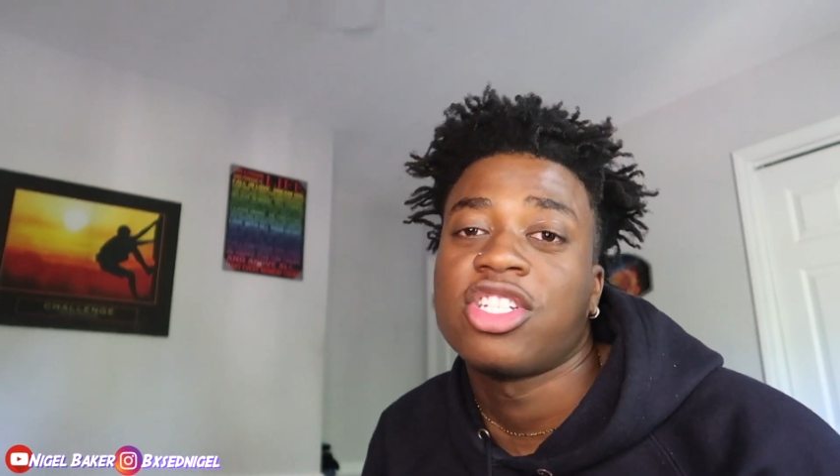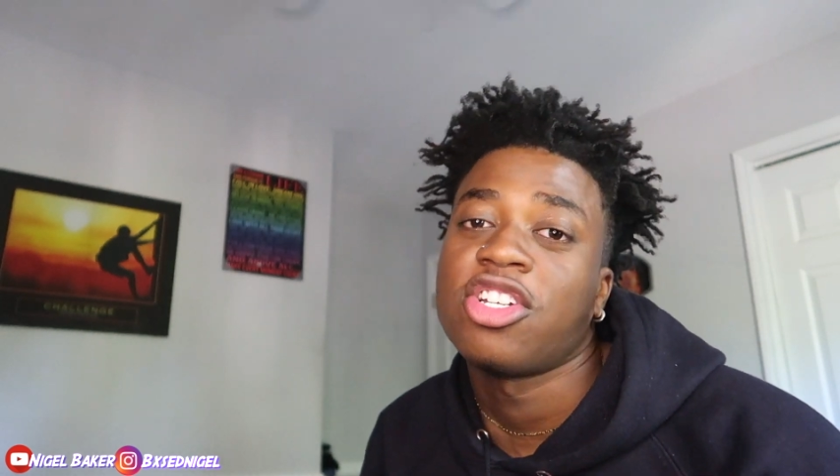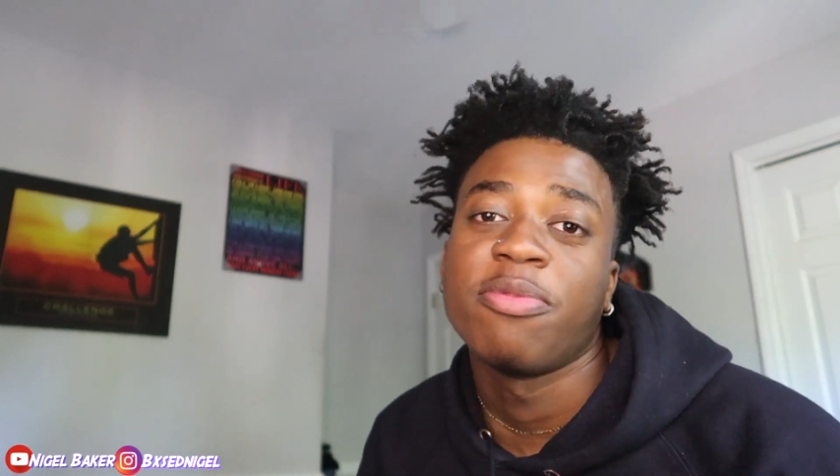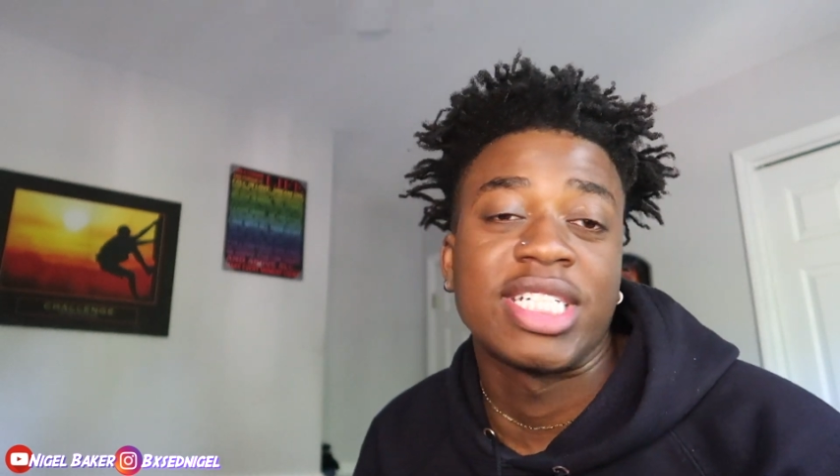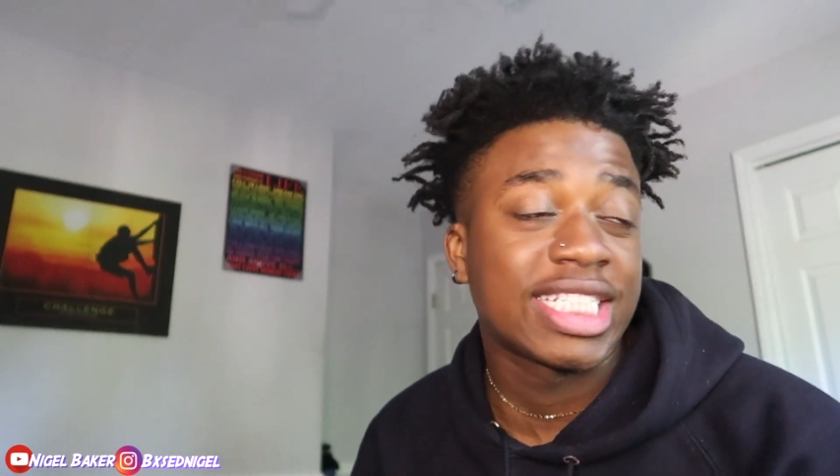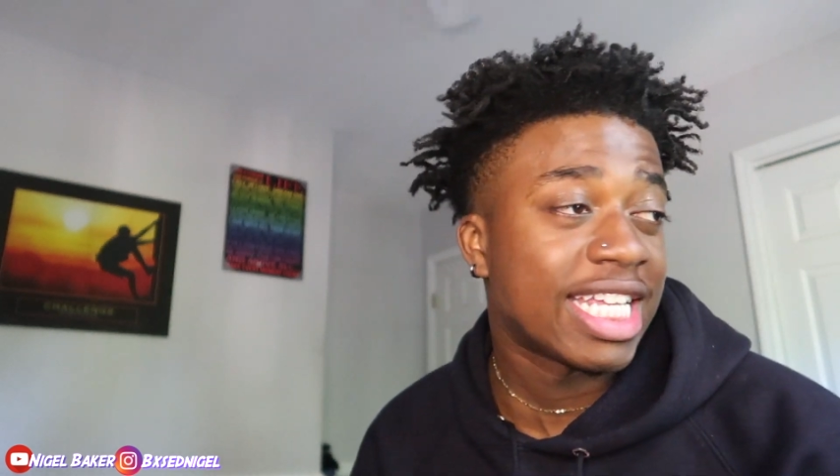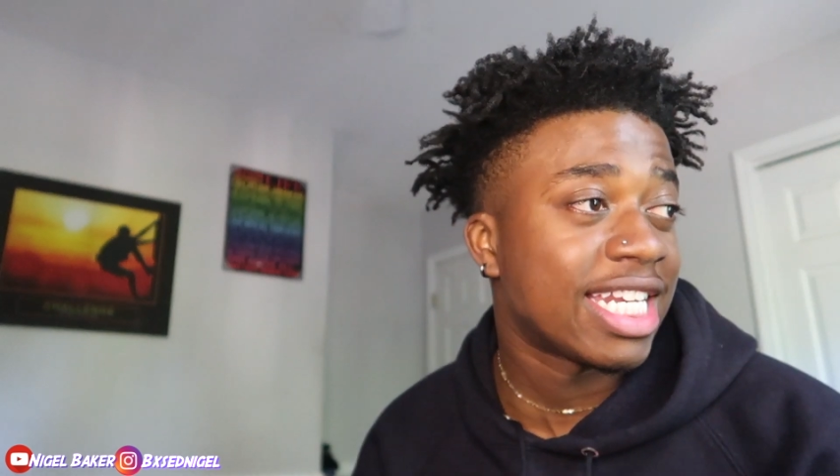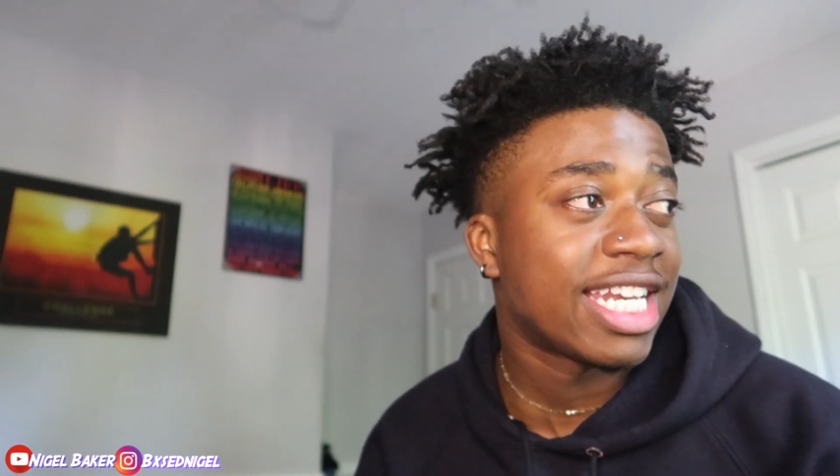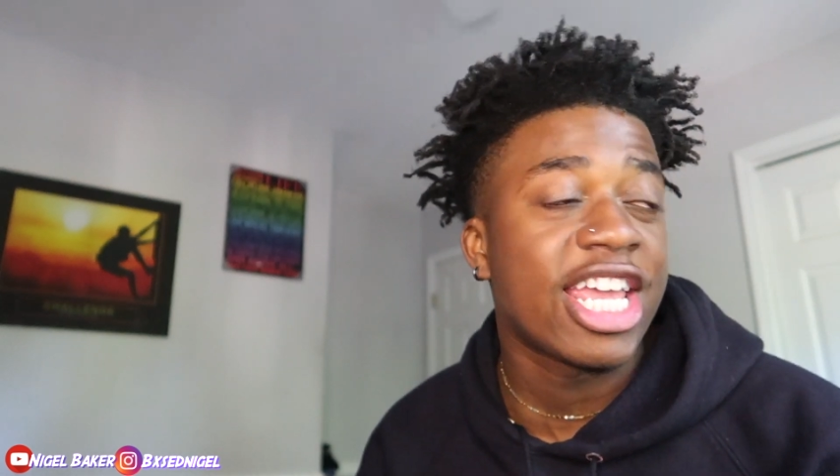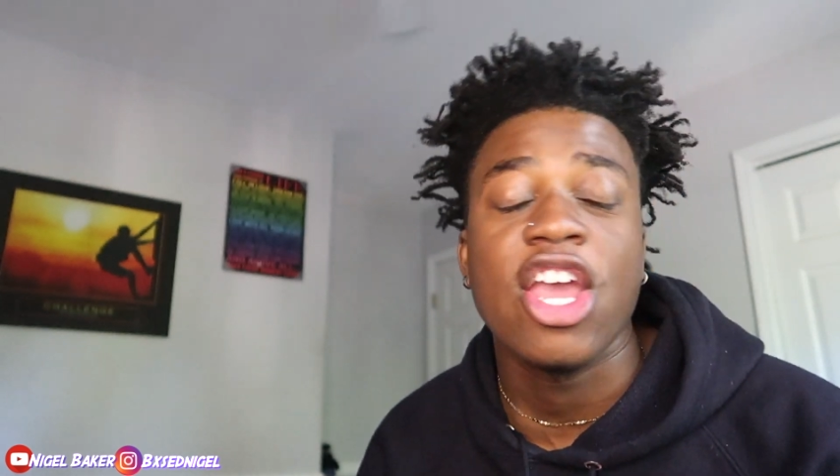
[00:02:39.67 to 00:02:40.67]
channel because at the end
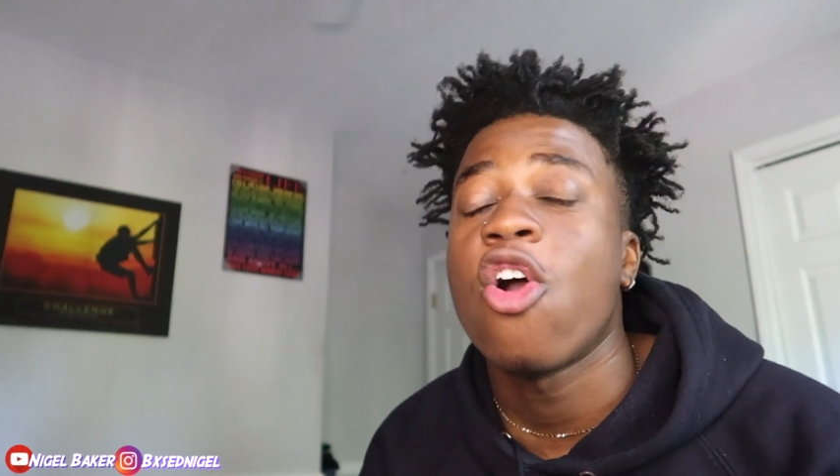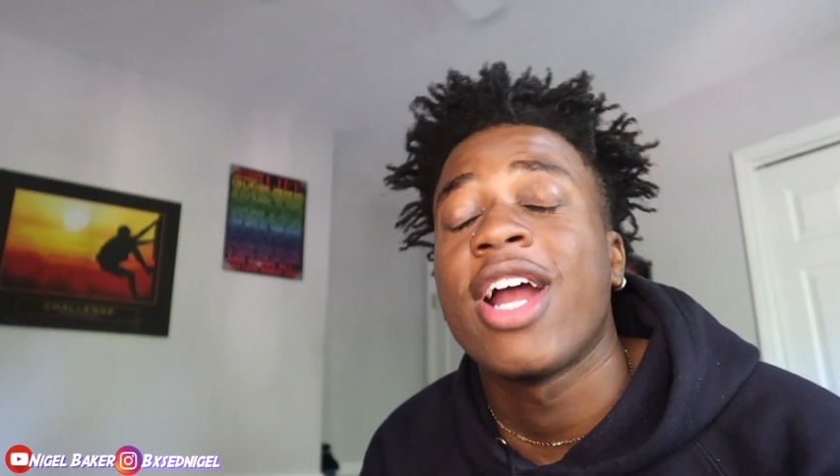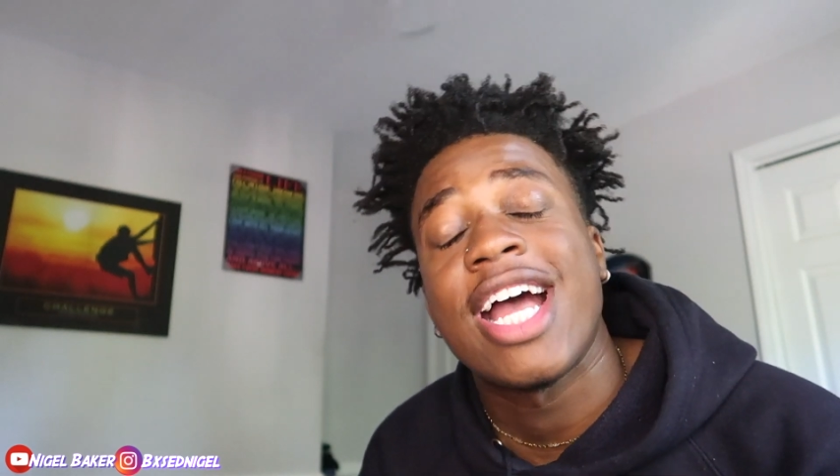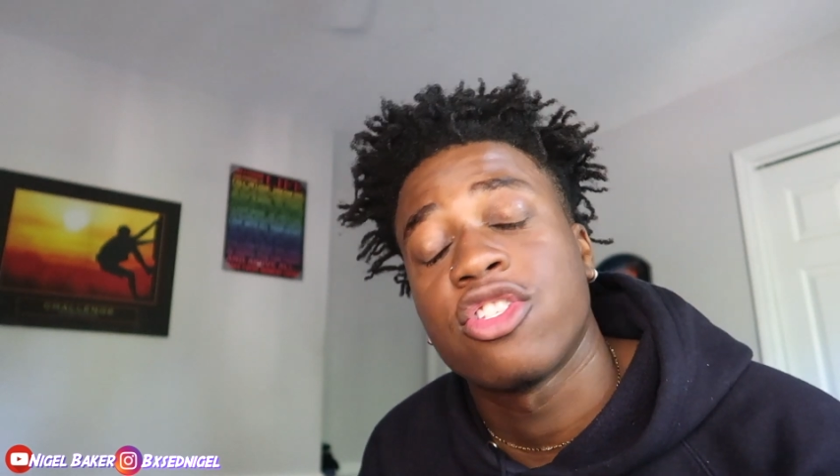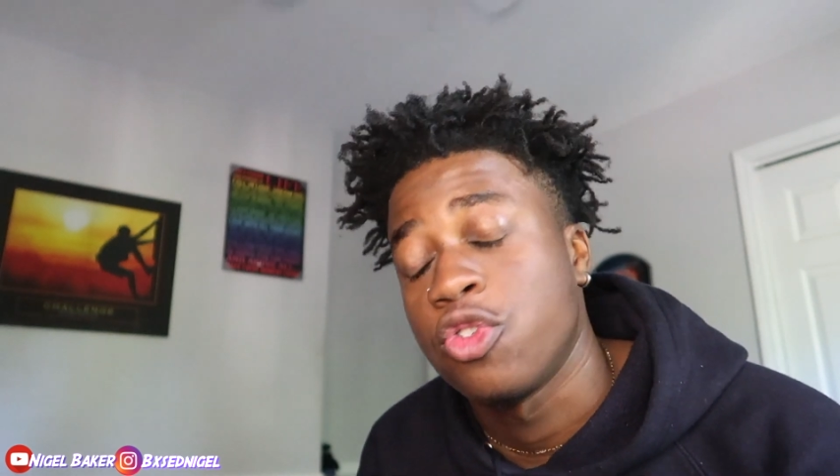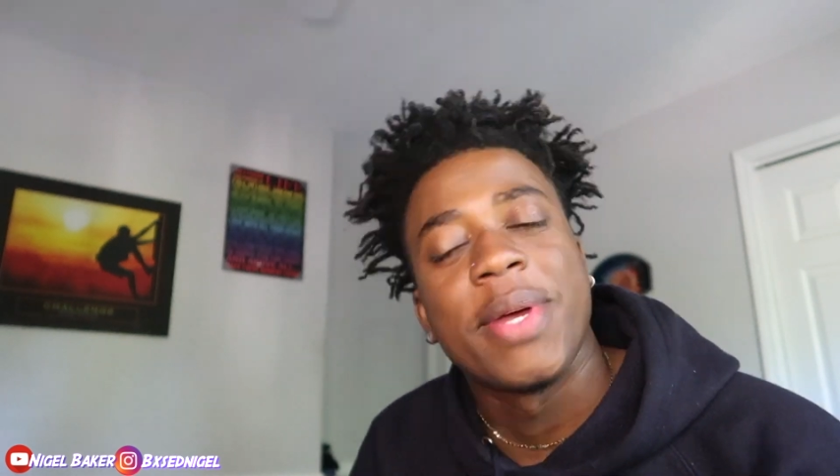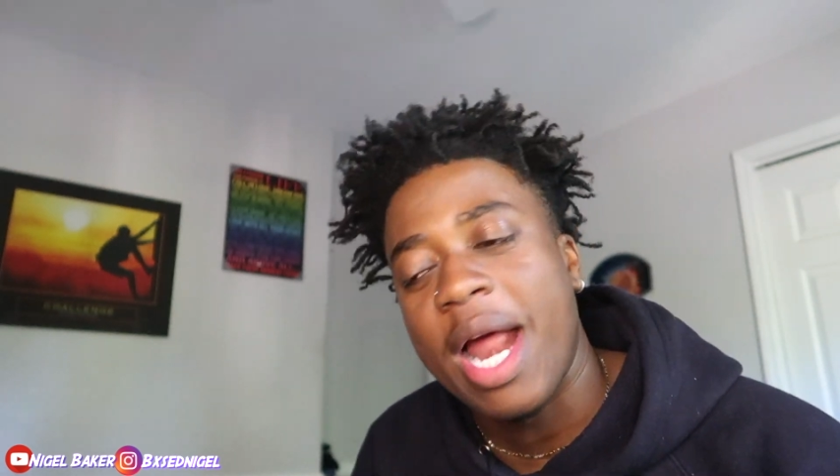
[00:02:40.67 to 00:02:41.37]
of the day, y'all got to.